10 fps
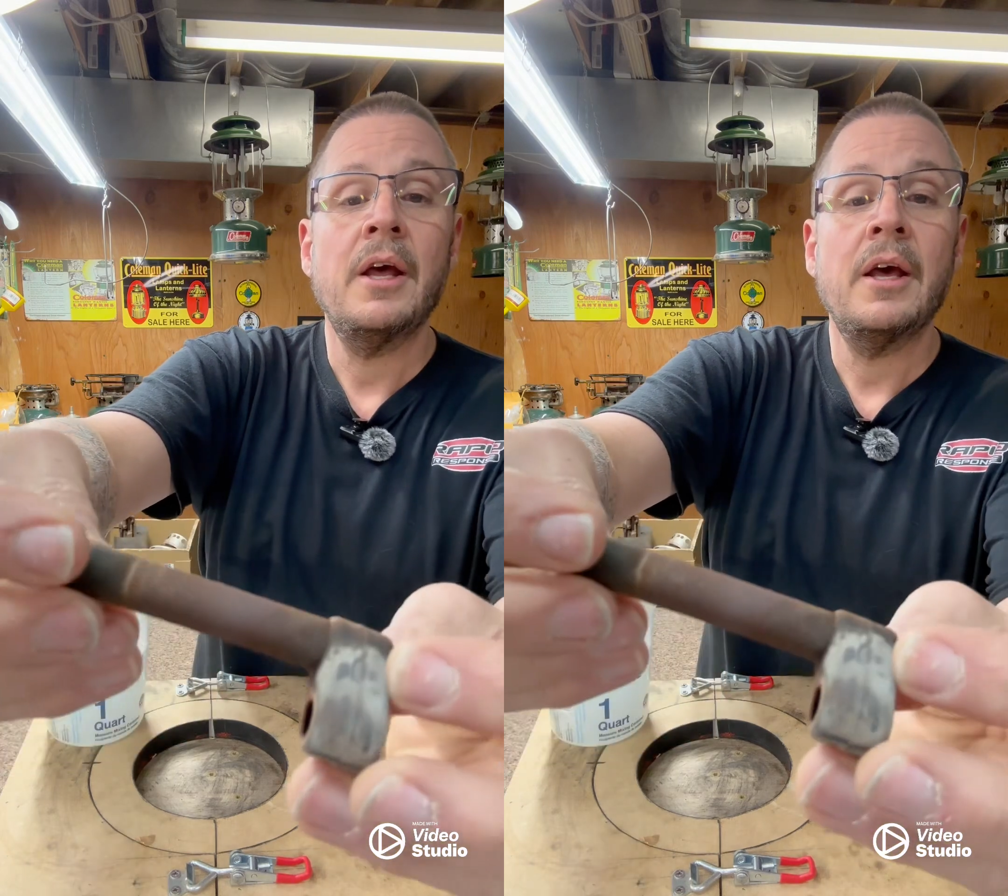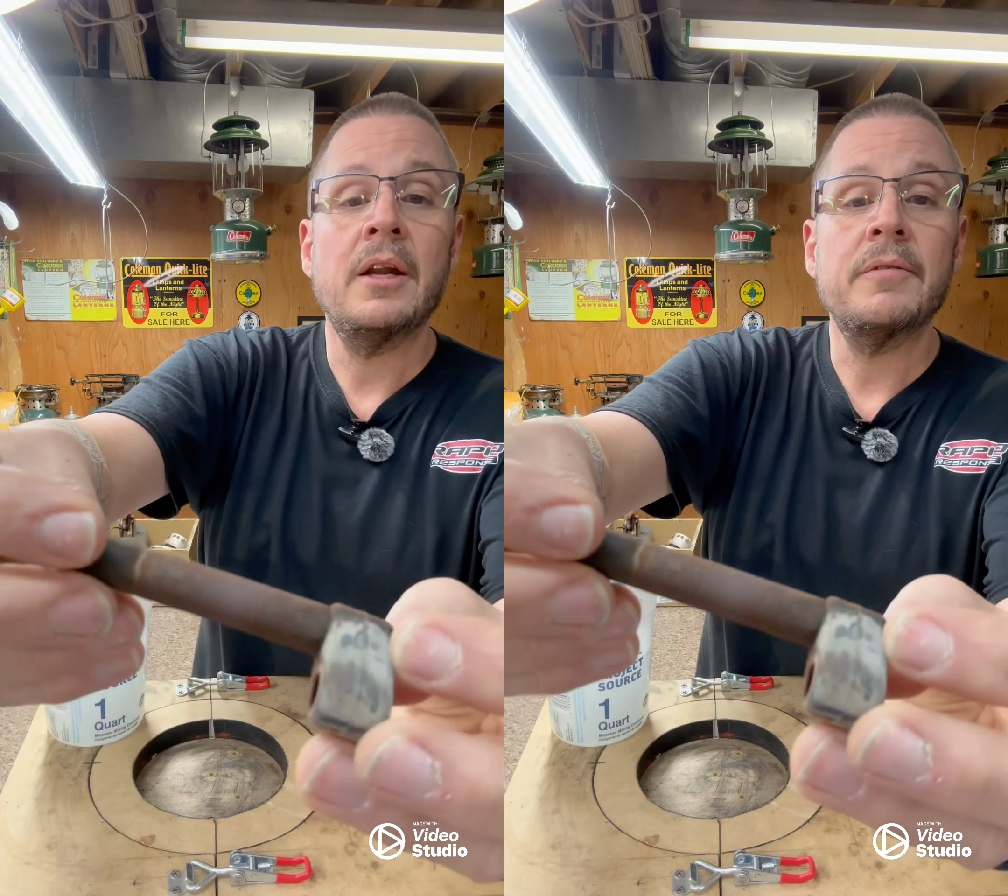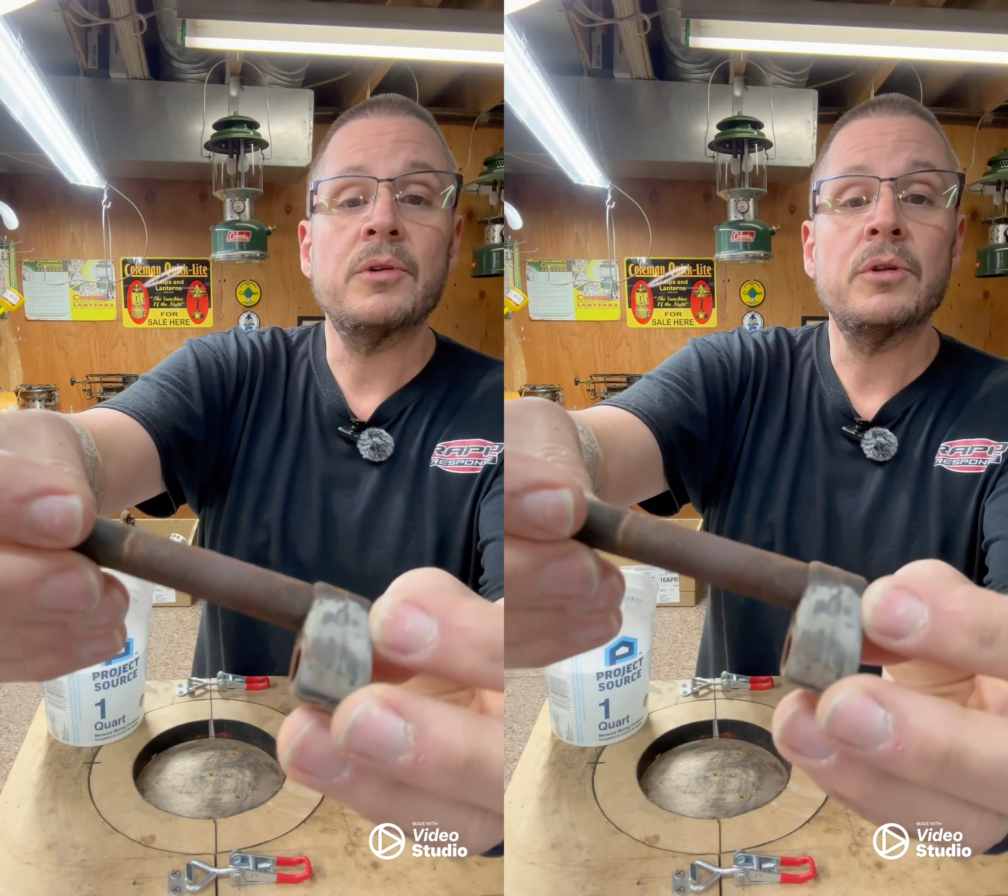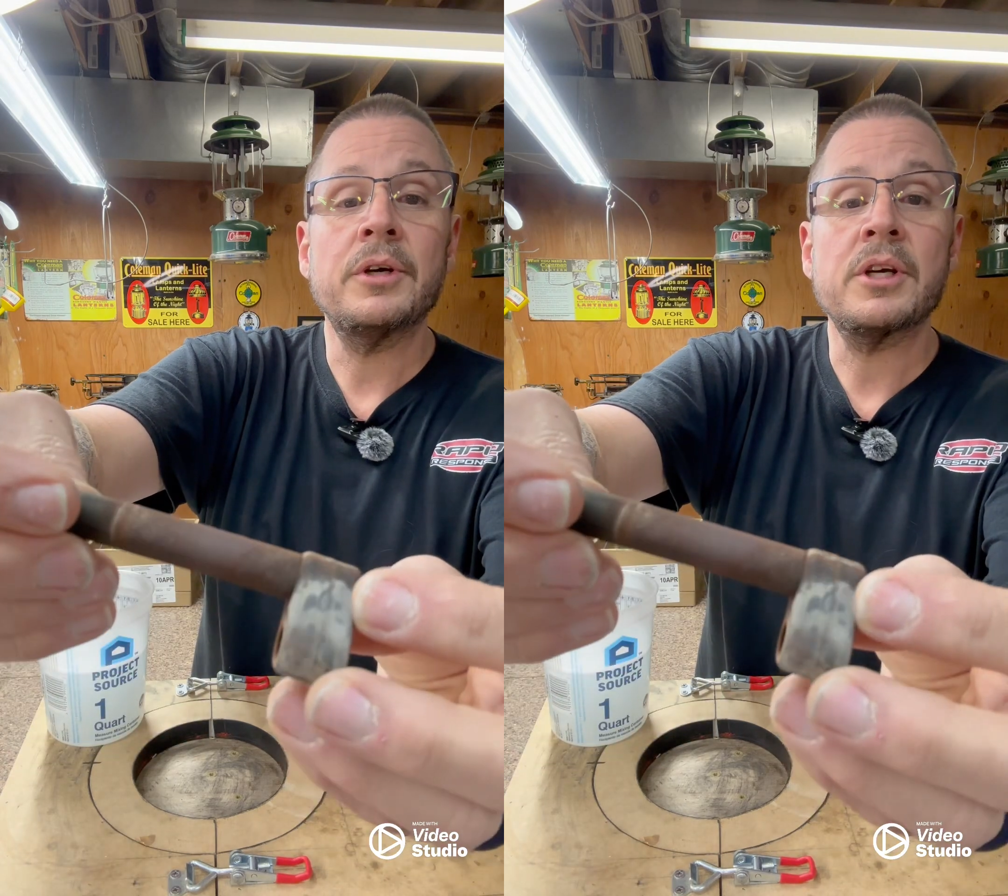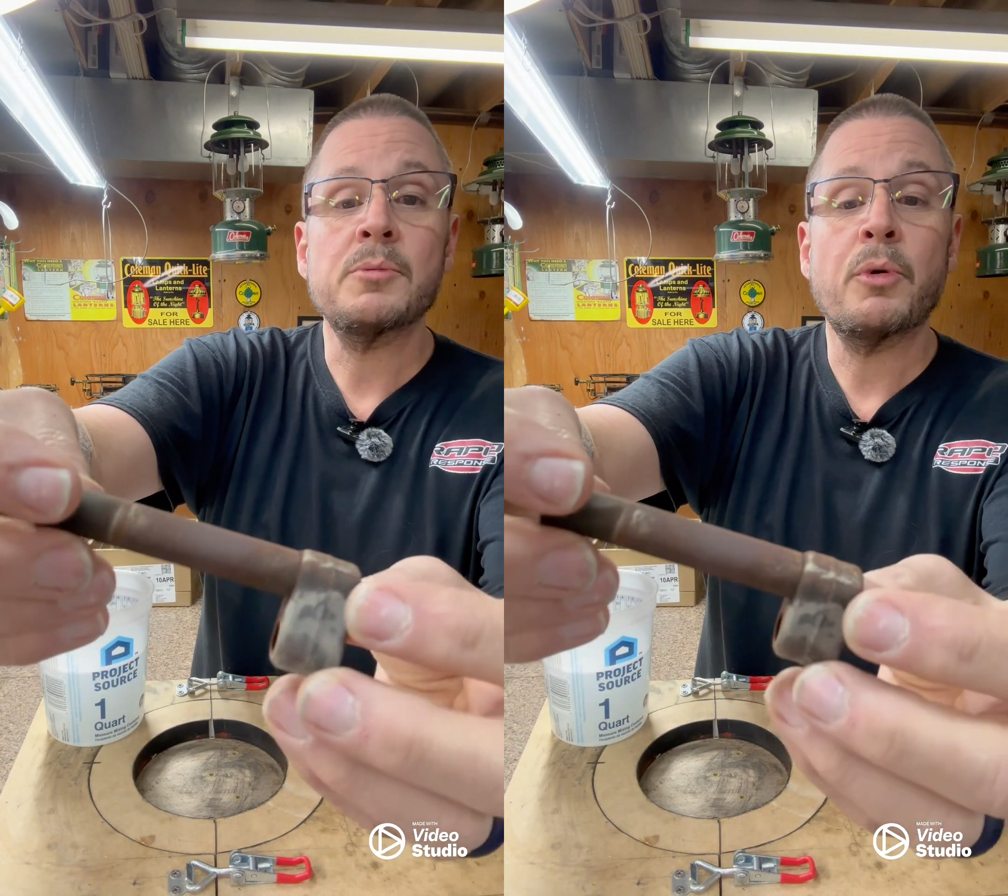And if you look,
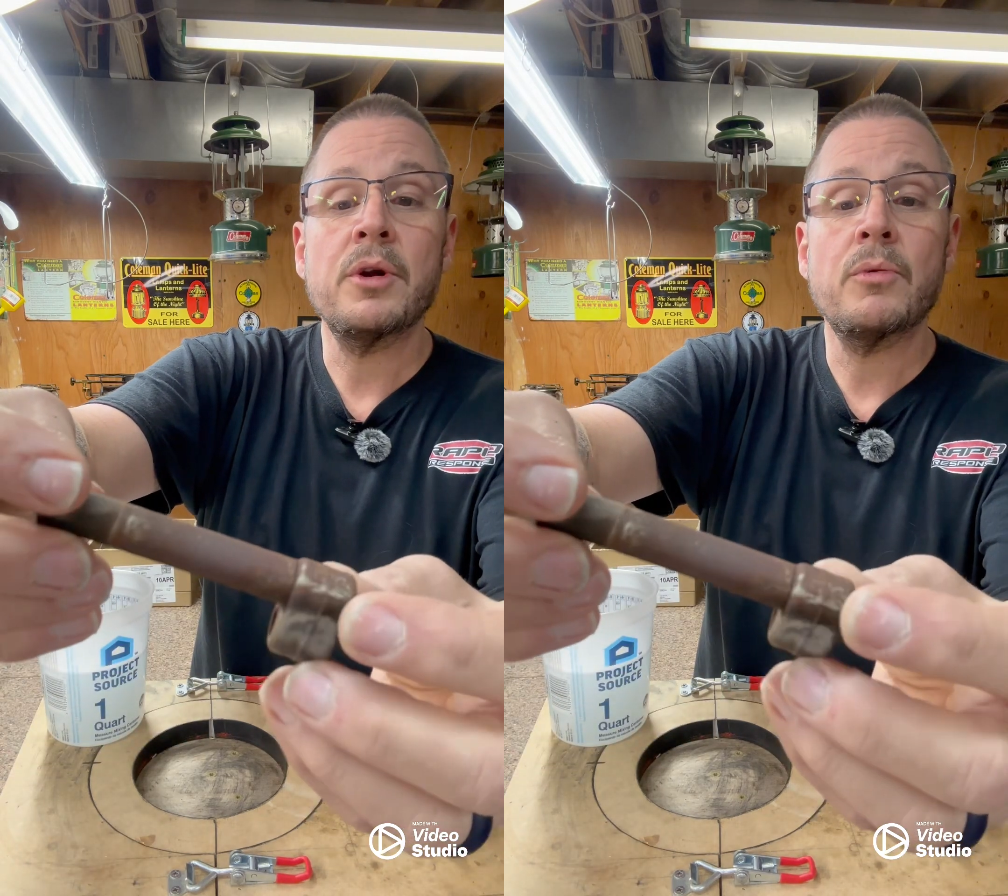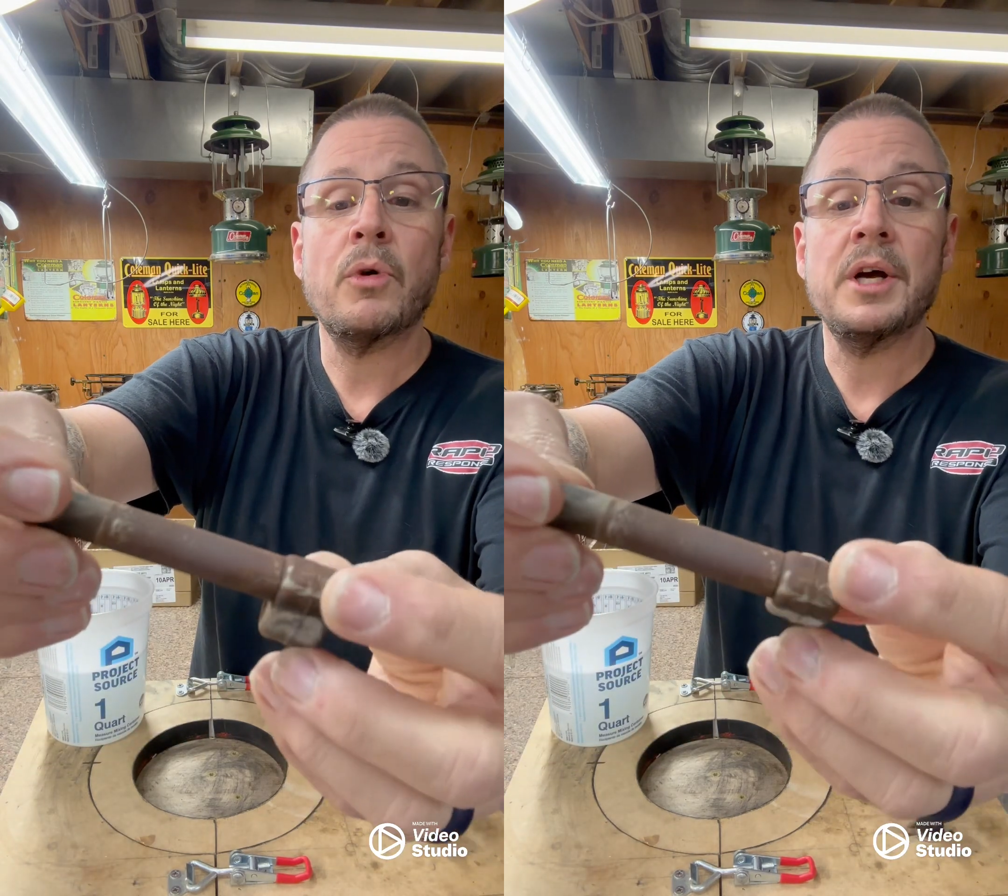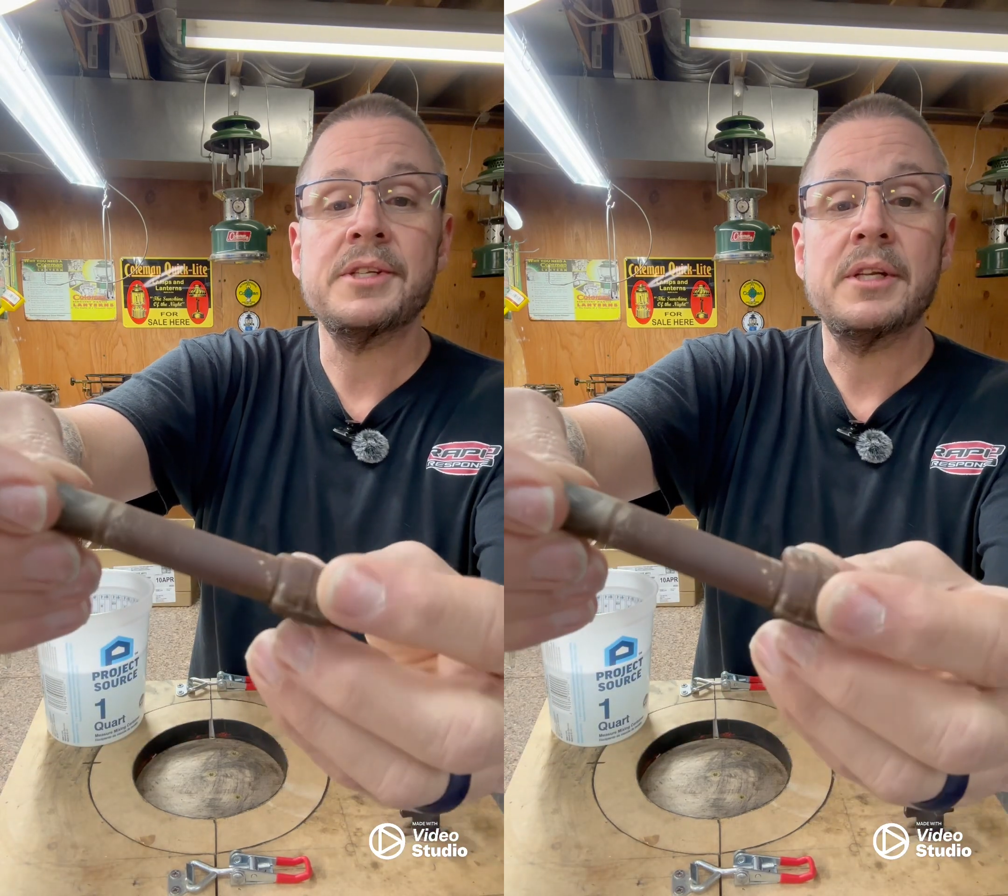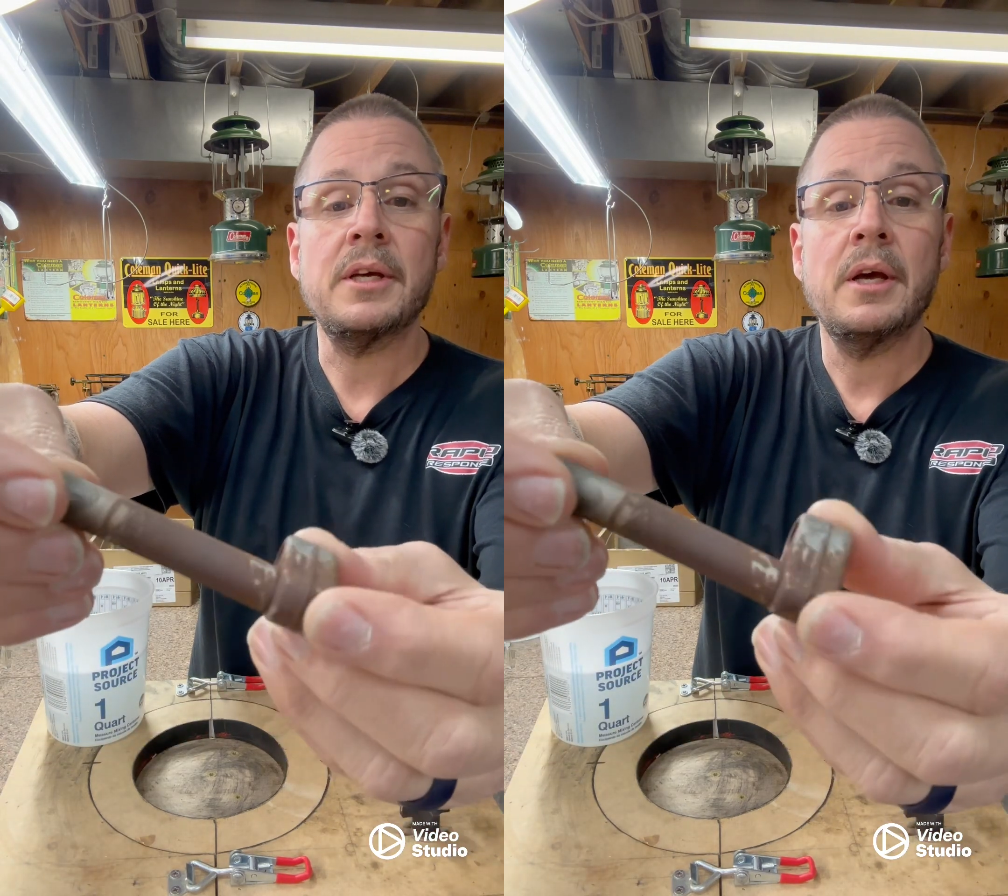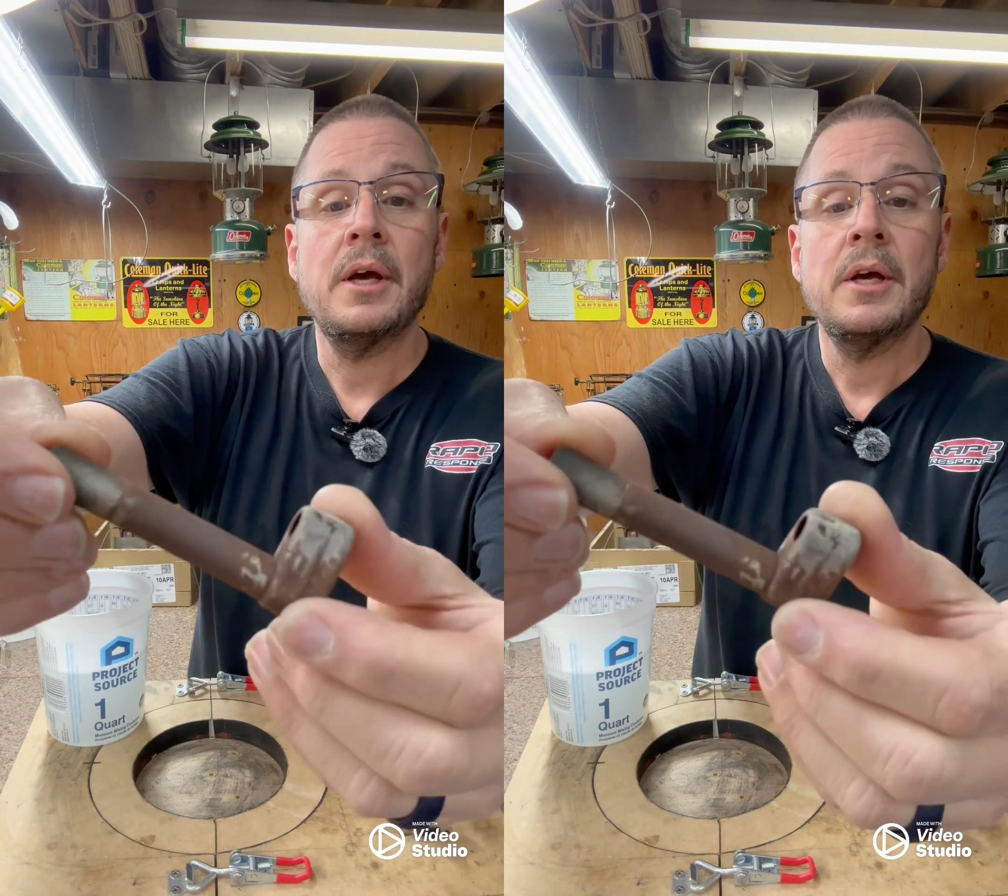it's pretty rusty.